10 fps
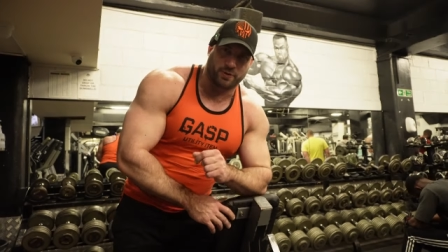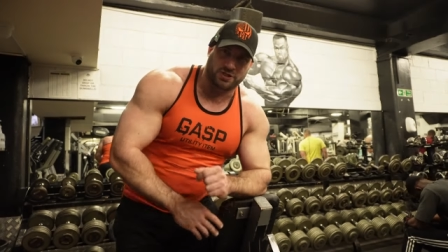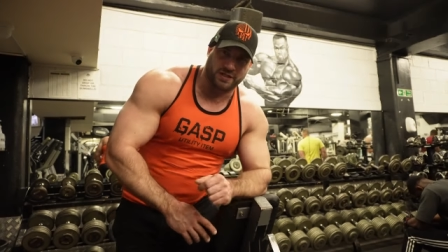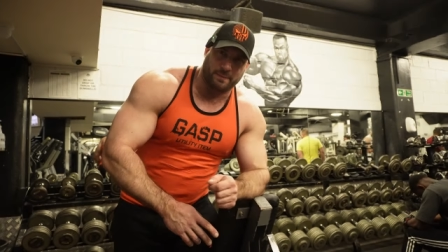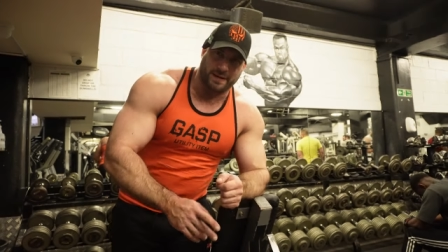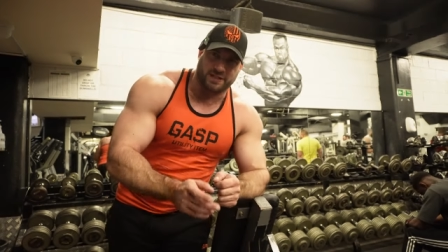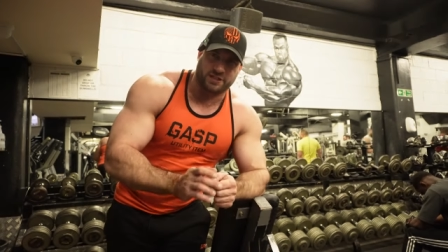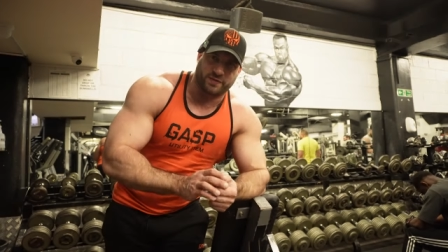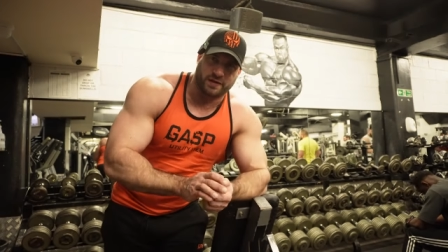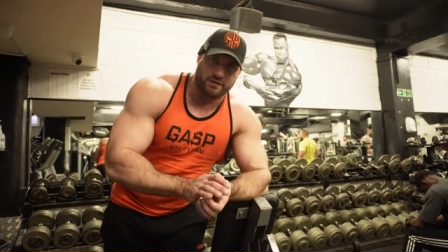pushing the bench
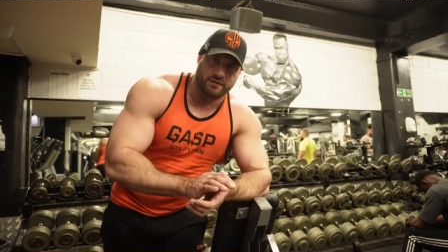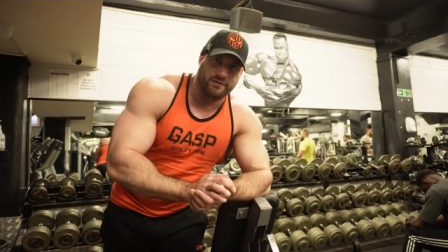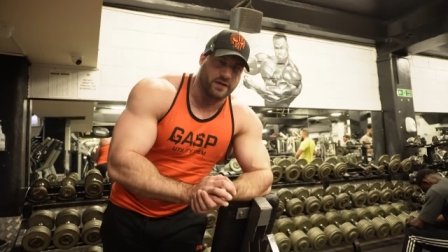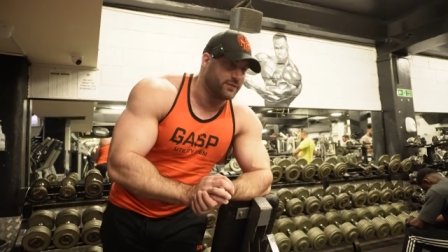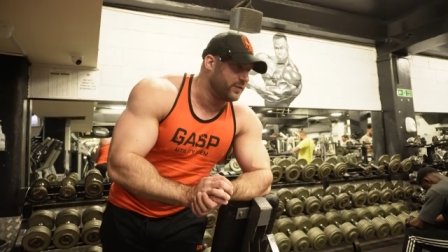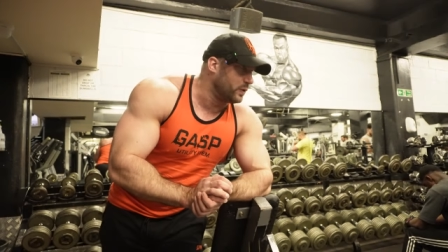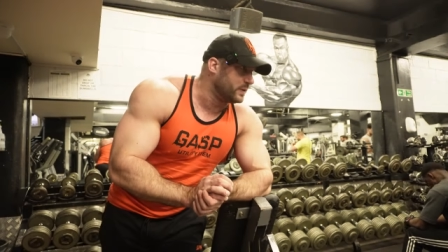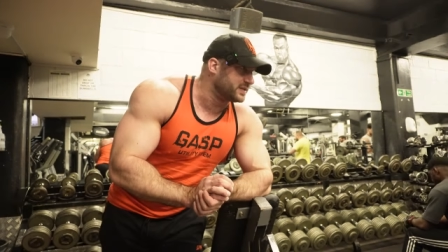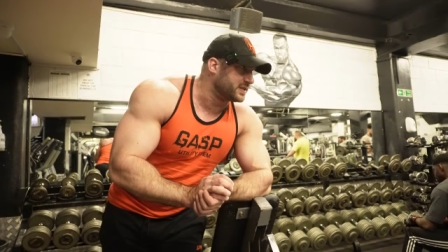further and further forward.